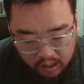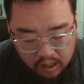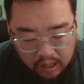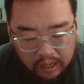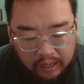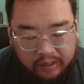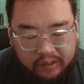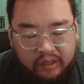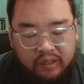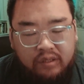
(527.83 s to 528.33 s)

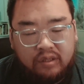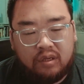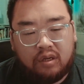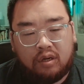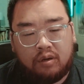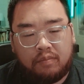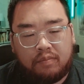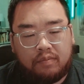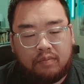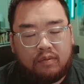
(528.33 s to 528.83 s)
I just
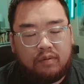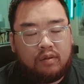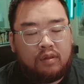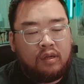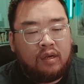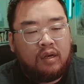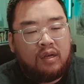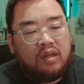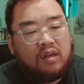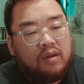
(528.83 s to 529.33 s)
hope
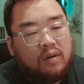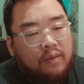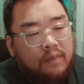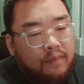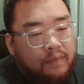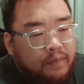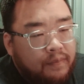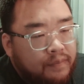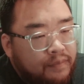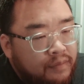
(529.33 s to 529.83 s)
that
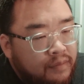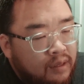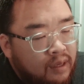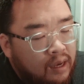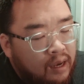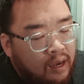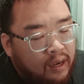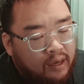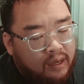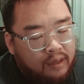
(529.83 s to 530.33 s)

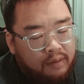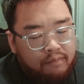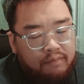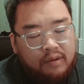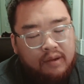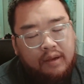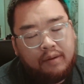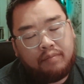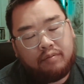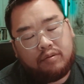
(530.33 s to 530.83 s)
I can
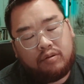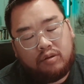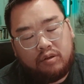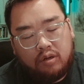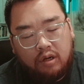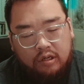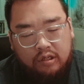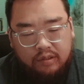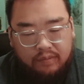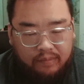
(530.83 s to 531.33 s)
be able to
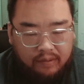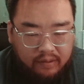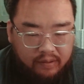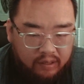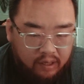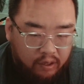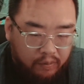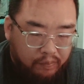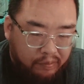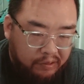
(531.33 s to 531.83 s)
talk to my
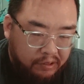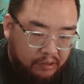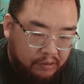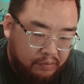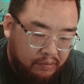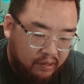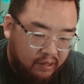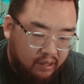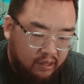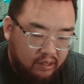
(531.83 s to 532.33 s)
therapist
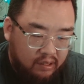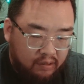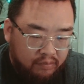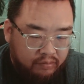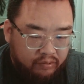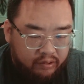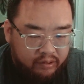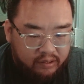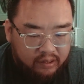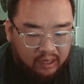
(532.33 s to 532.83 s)
because
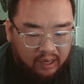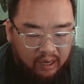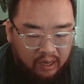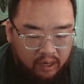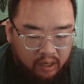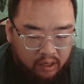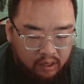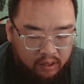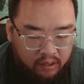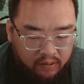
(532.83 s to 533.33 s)
I'm just
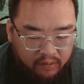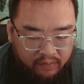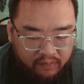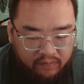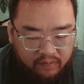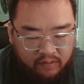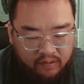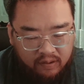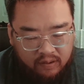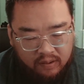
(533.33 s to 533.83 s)
tired
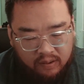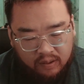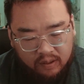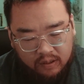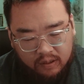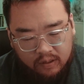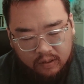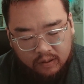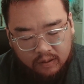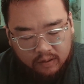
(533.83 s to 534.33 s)
of
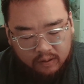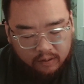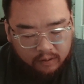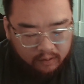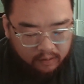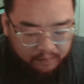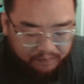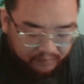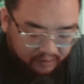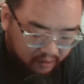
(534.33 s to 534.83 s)

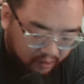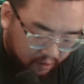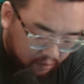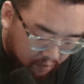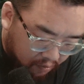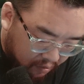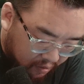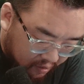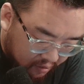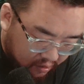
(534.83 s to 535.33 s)
dealing
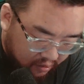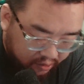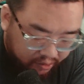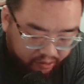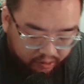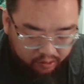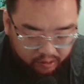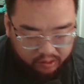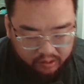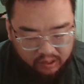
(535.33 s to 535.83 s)
with these
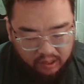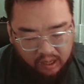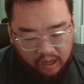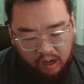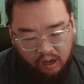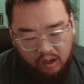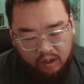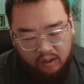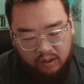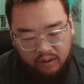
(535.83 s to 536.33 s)
issues,
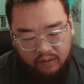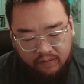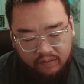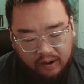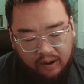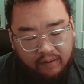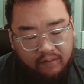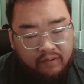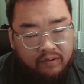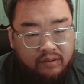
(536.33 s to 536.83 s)
tired of
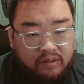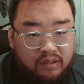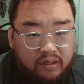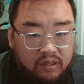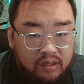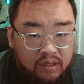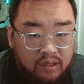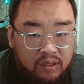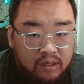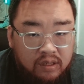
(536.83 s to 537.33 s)
having
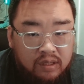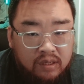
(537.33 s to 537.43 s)
to